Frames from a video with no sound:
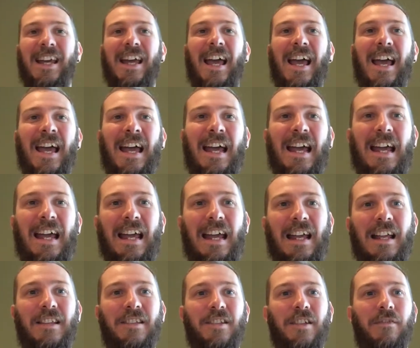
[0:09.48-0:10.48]

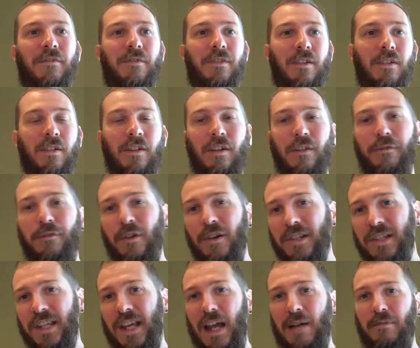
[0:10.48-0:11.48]
And
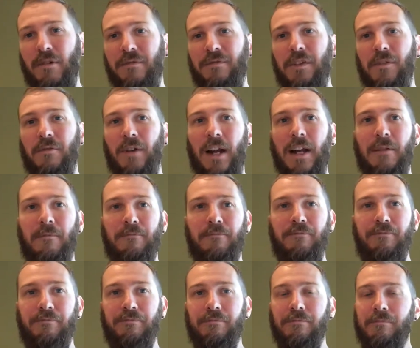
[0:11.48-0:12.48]
first cab off the rank,
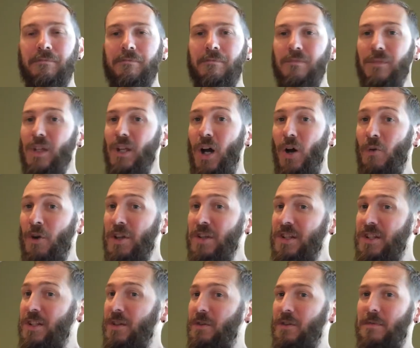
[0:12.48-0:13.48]
I wanted
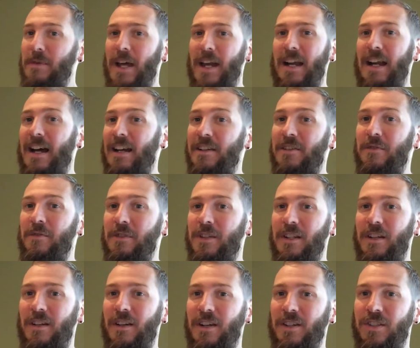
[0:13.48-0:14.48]
to talk about an article
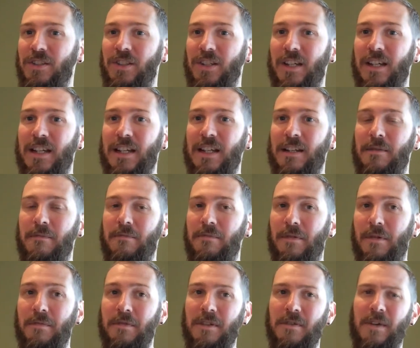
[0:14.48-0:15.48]
that I shared
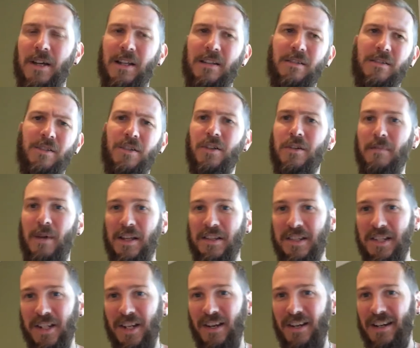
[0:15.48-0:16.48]
probably about 2
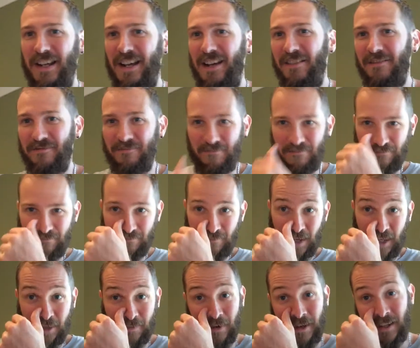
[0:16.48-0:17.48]
months ago now.
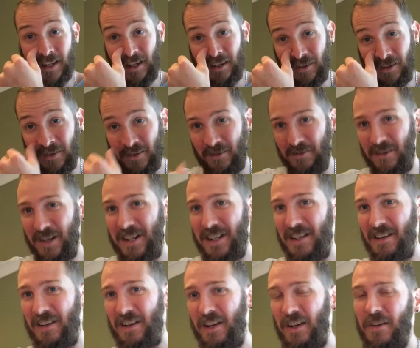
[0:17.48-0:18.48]
It's been that long
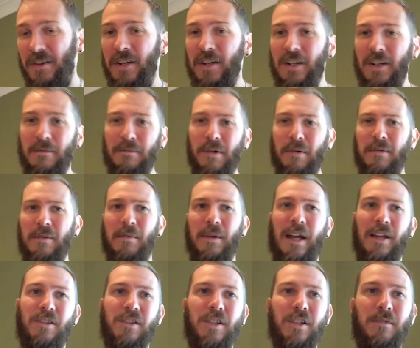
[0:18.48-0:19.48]
already, I know. Probably
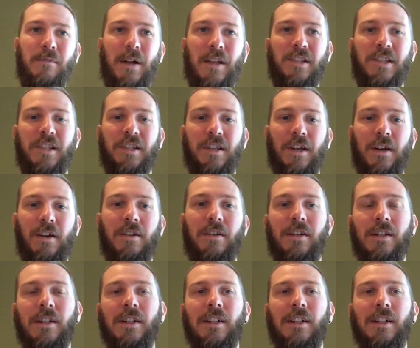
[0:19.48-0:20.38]
about 2 months ago.